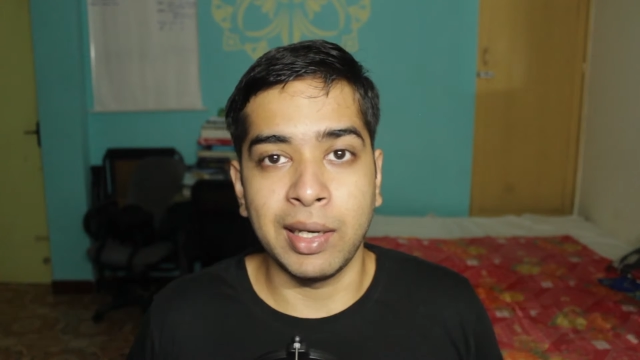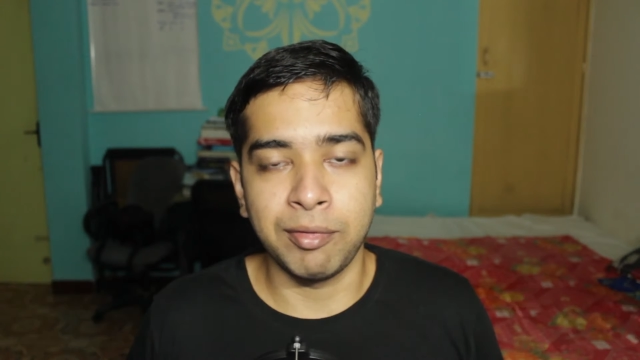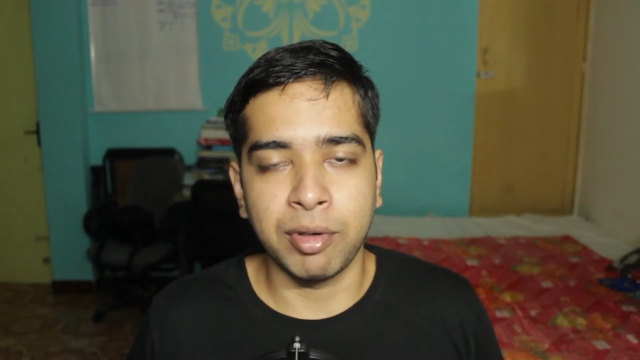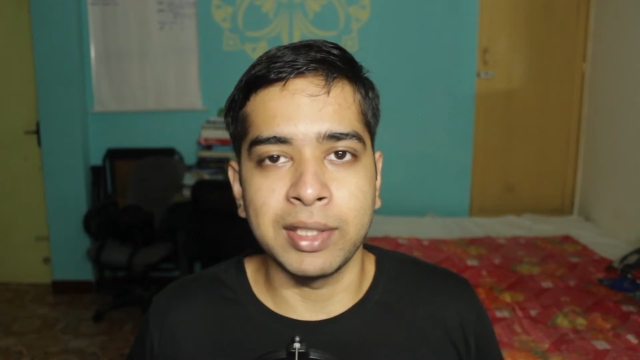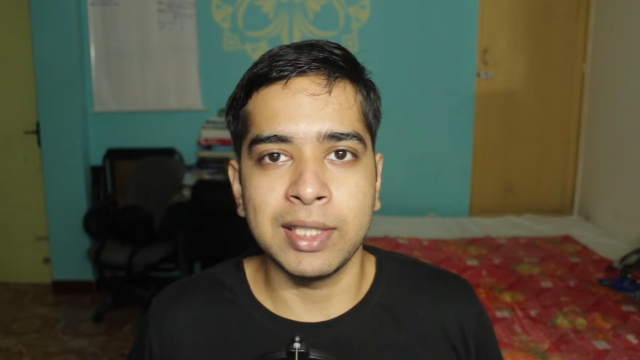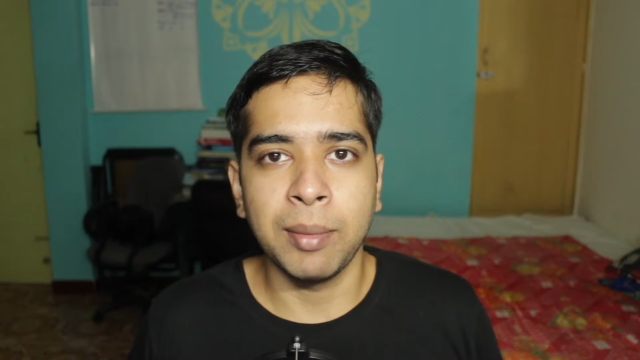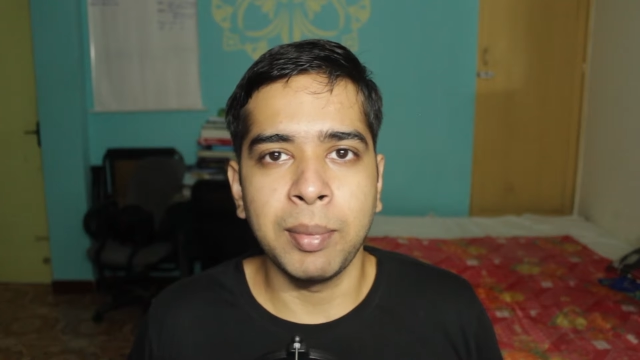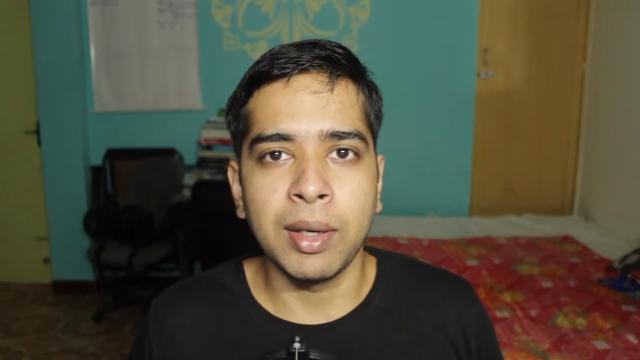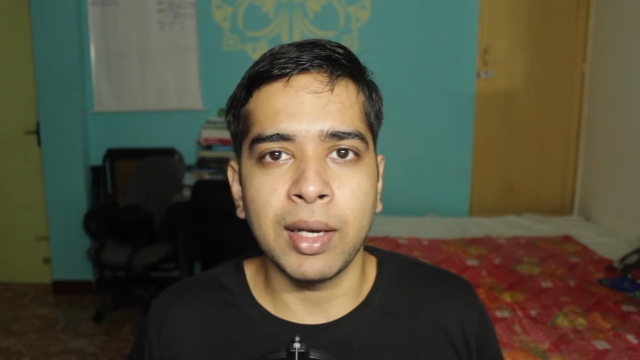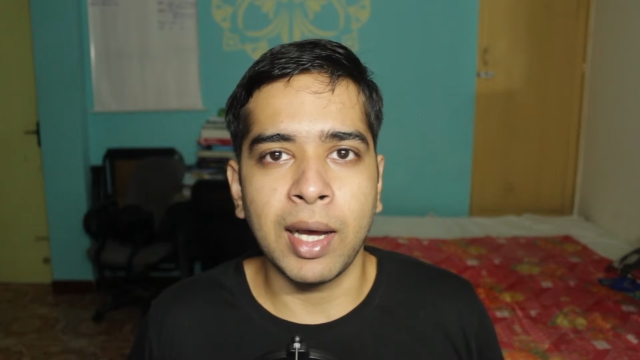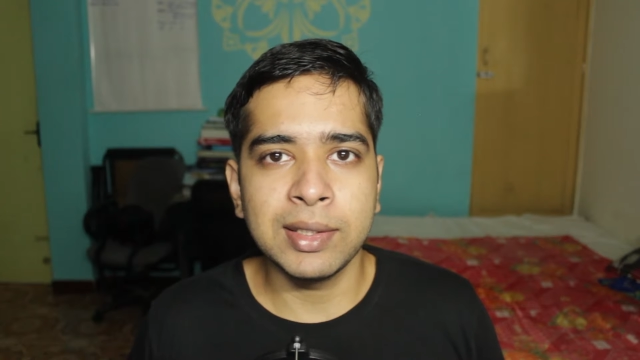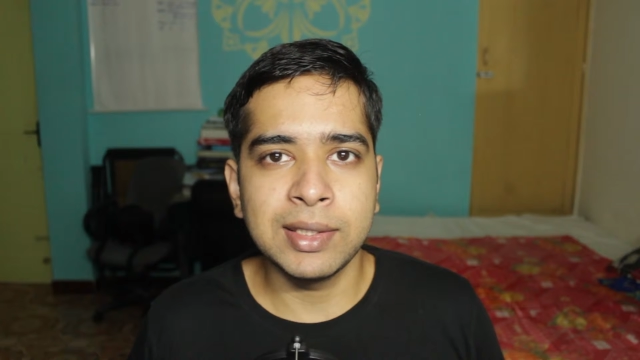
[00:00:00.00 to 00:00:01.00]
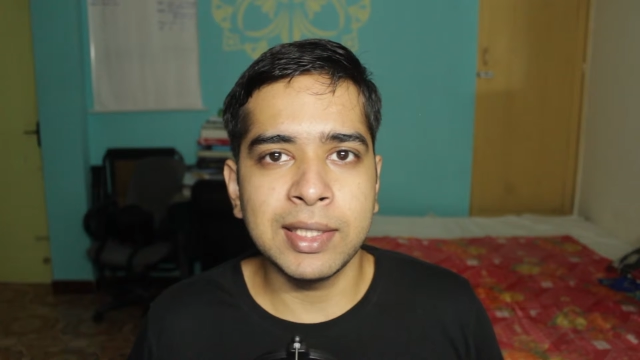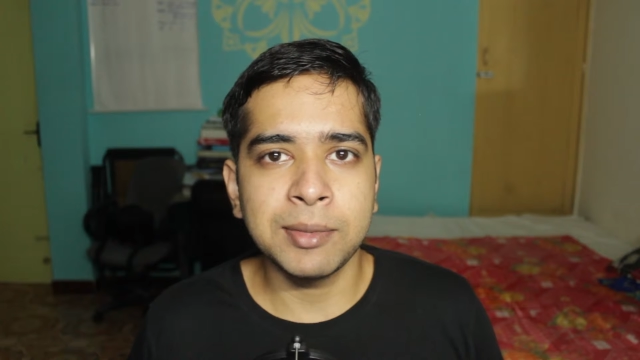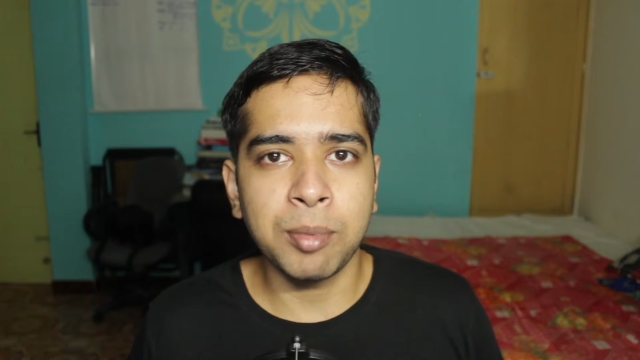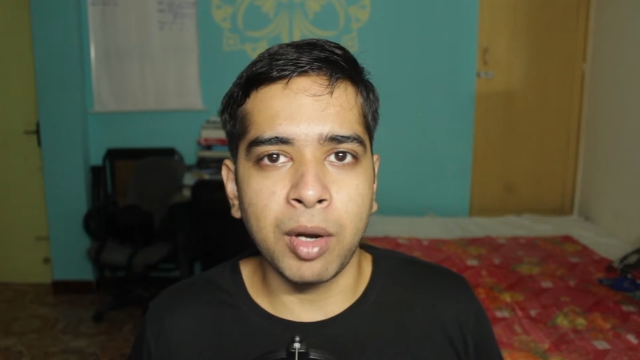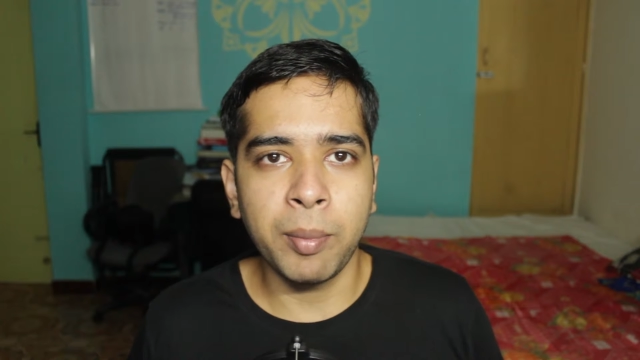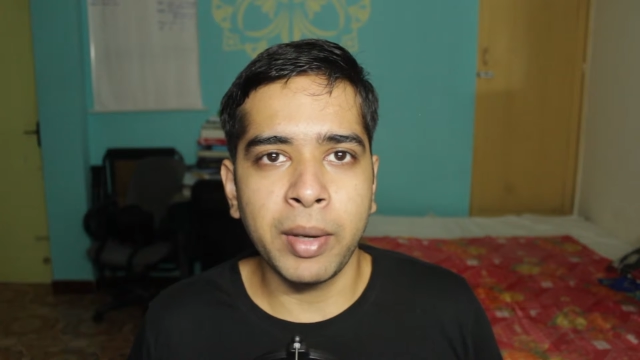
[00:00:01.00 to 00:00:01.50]
For example, Nazis'
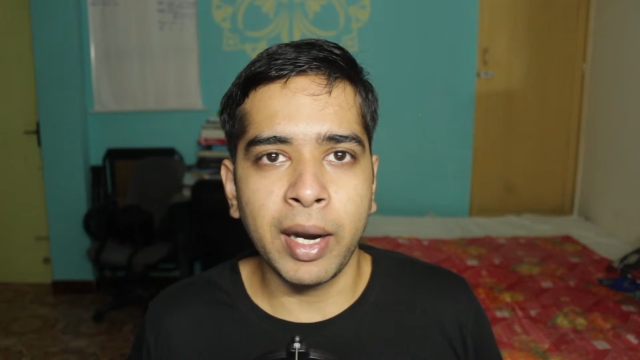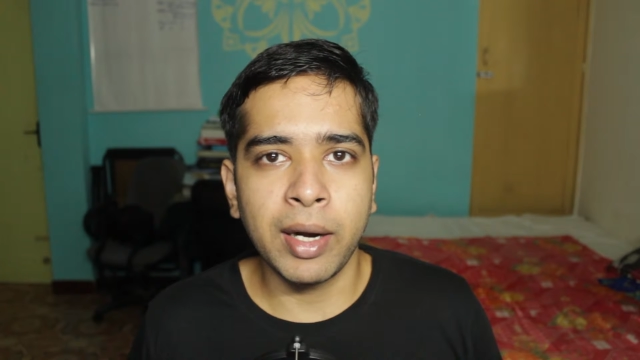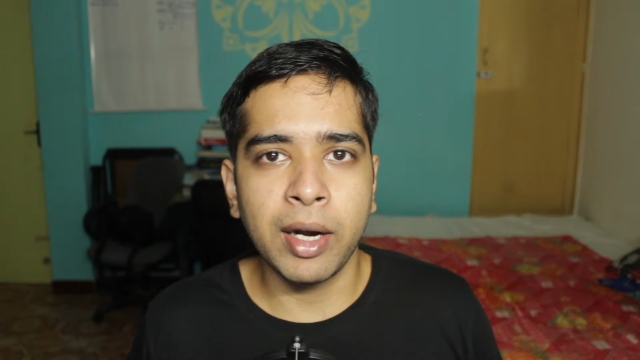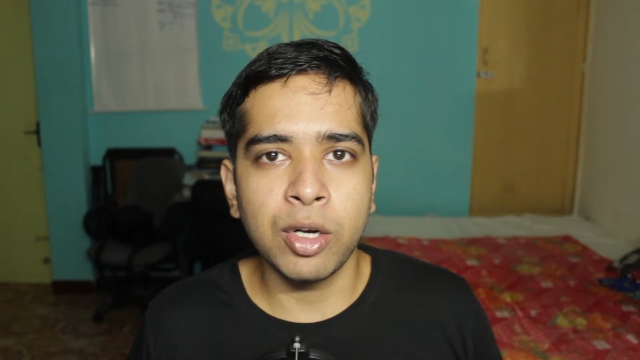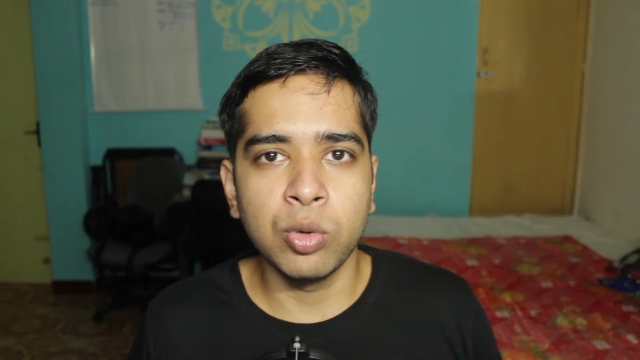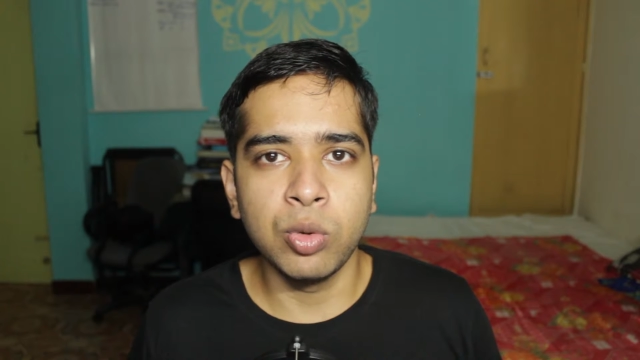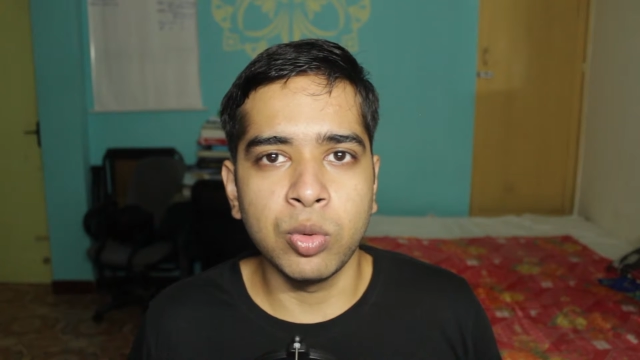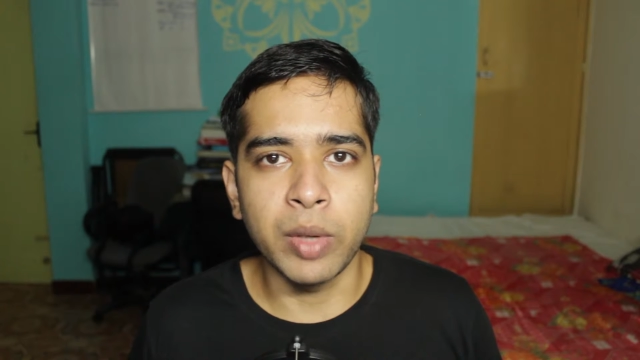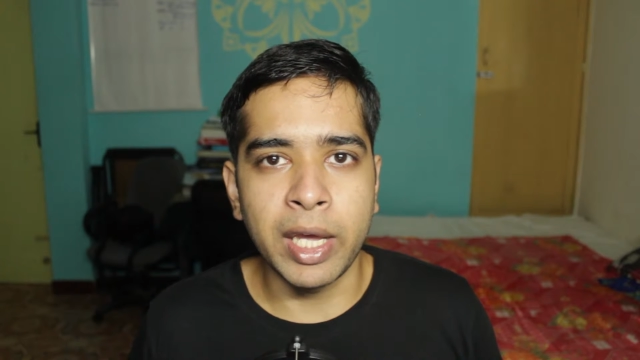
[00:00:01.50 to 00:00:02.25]
propaganda to